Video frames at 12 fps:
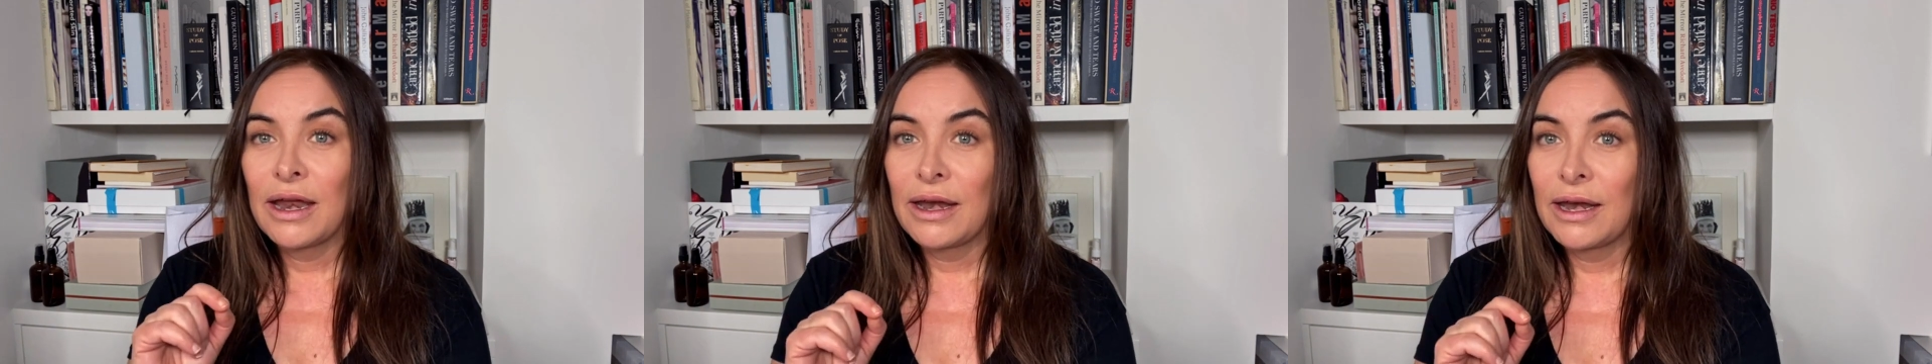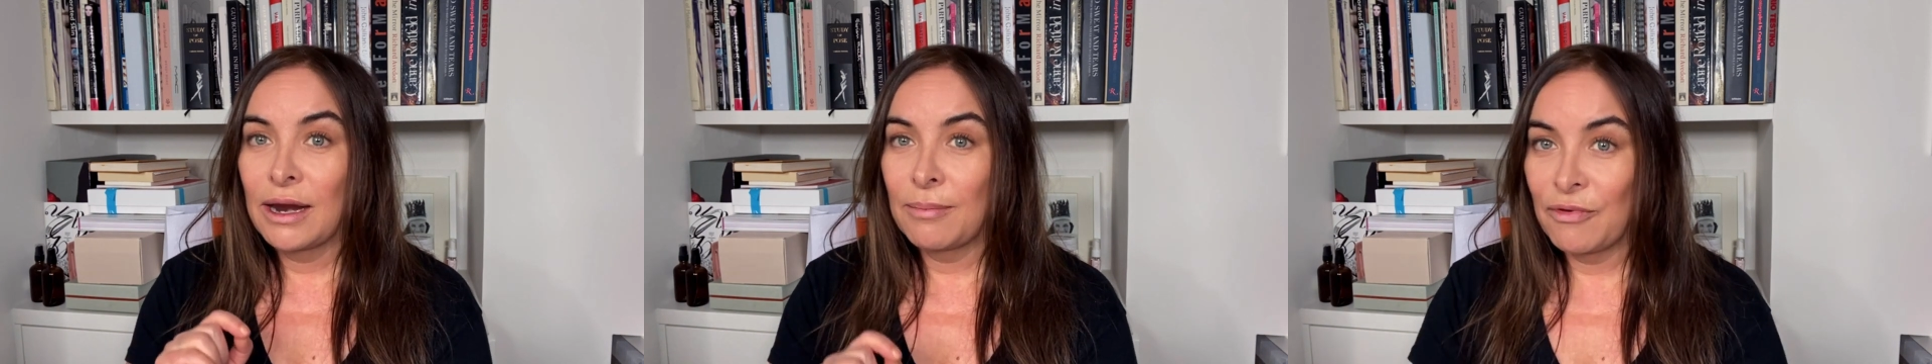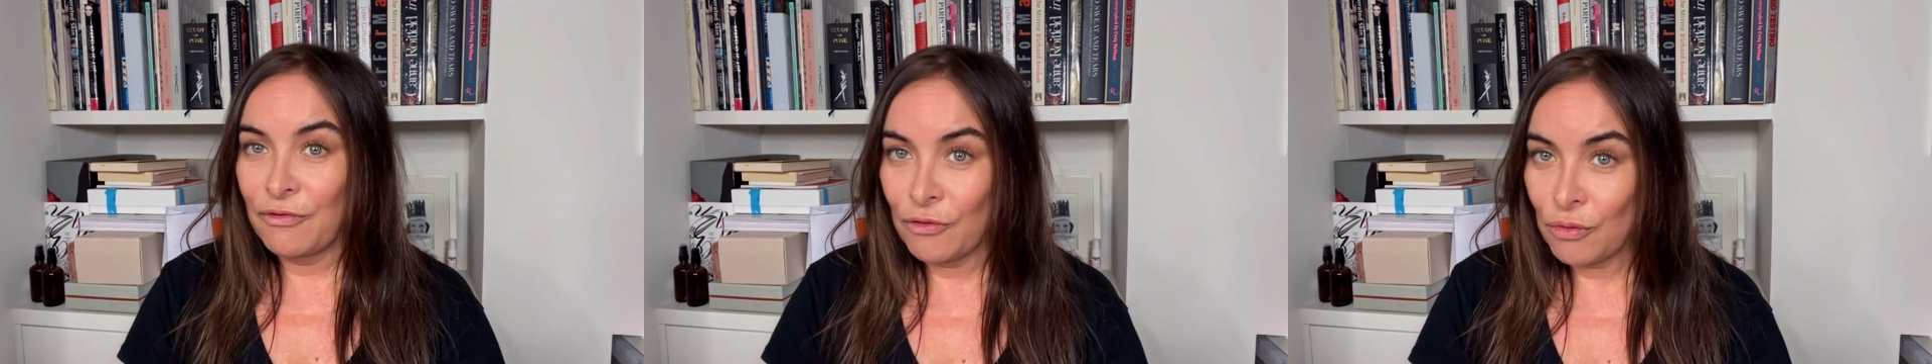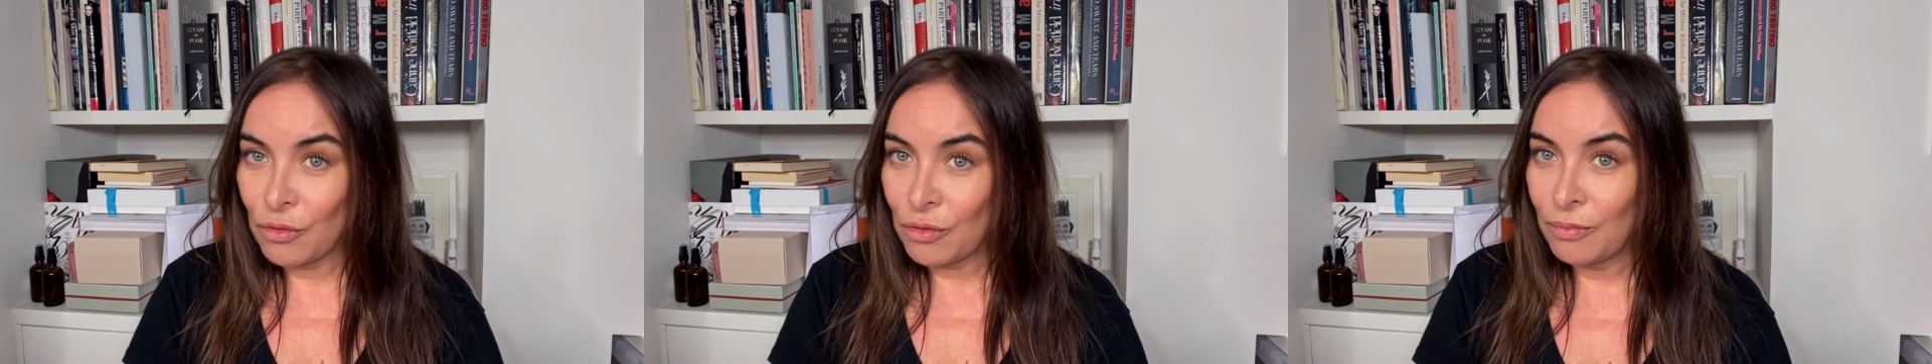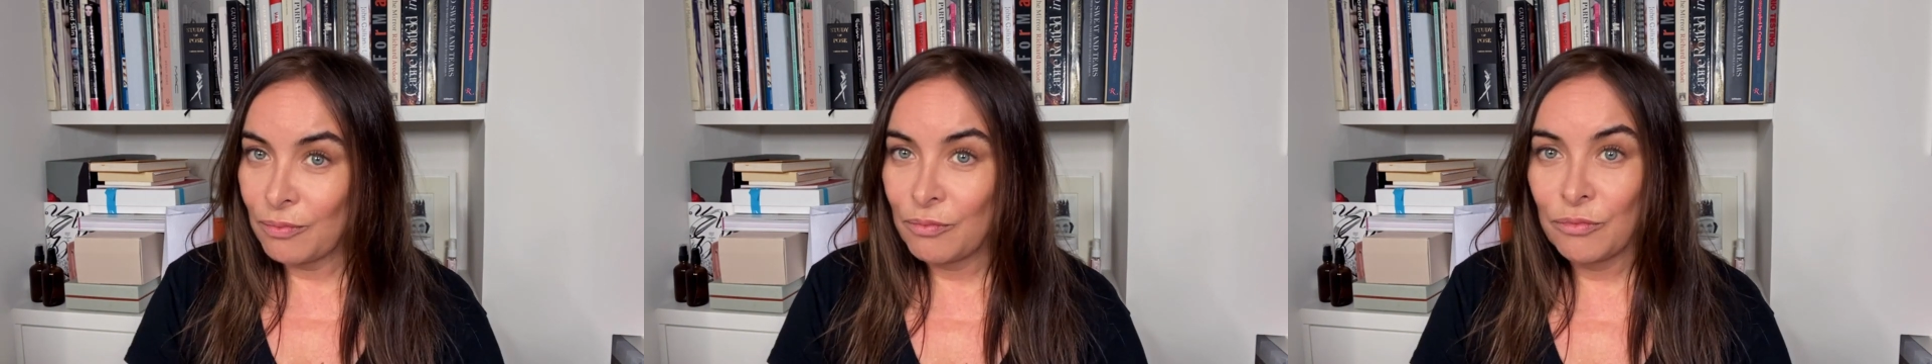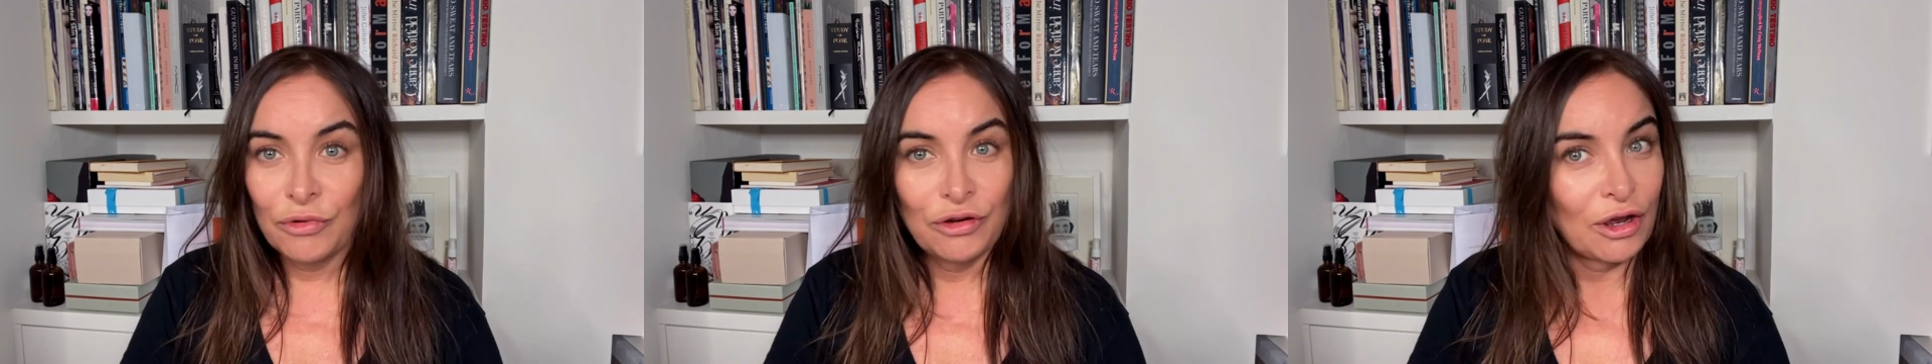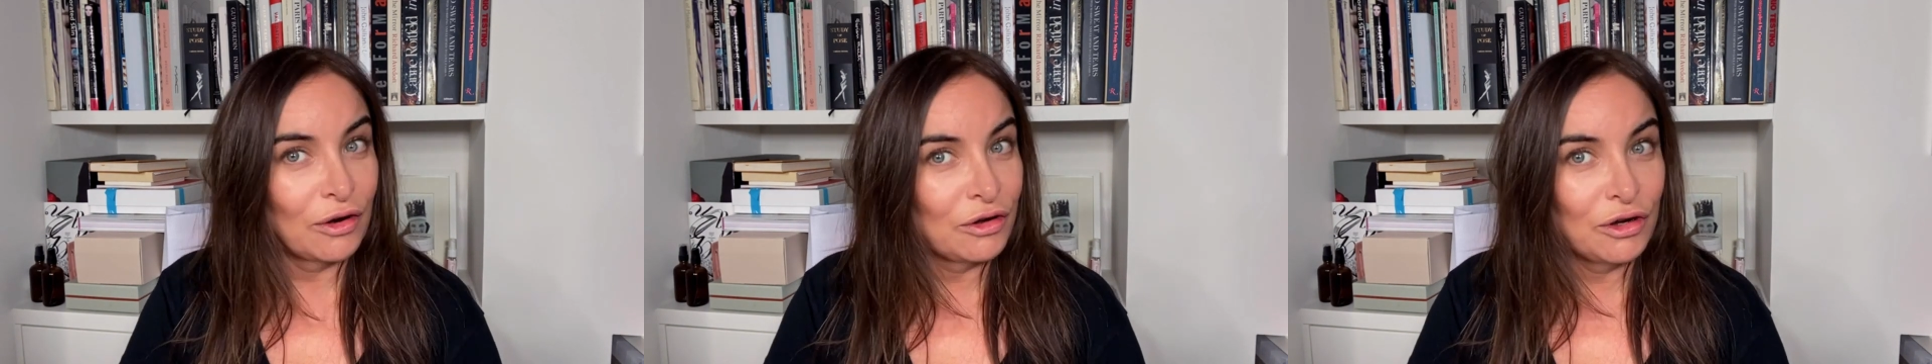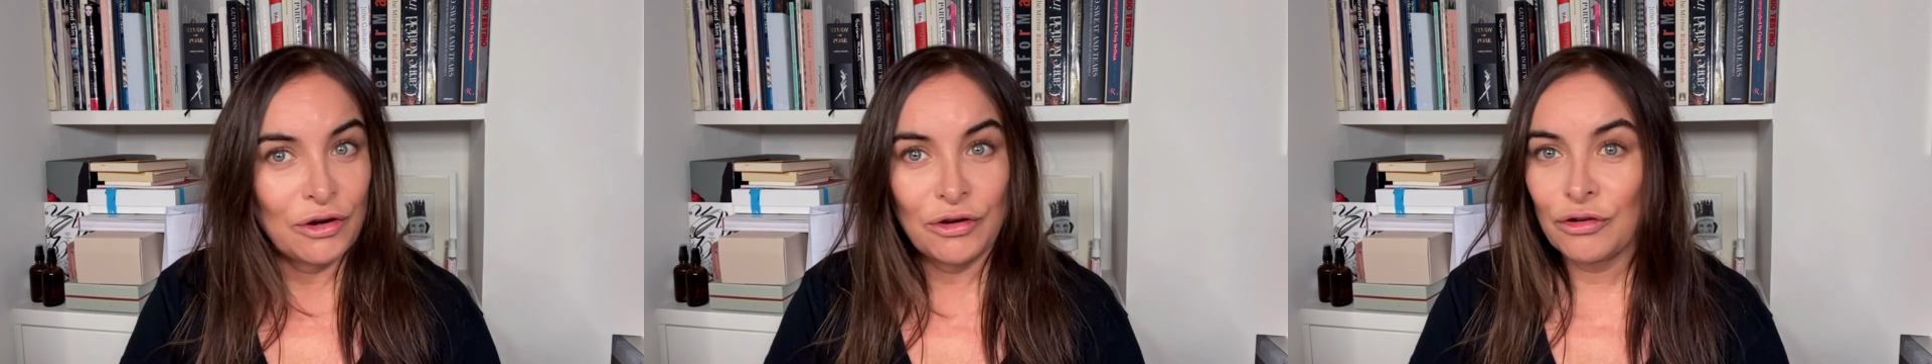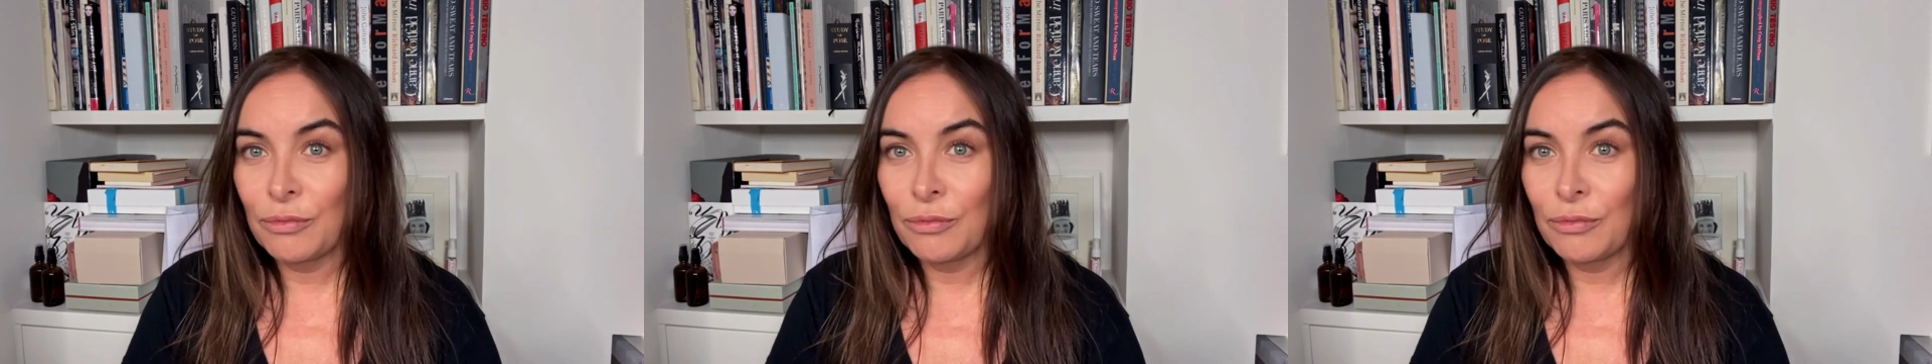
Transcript: Number four, don't use your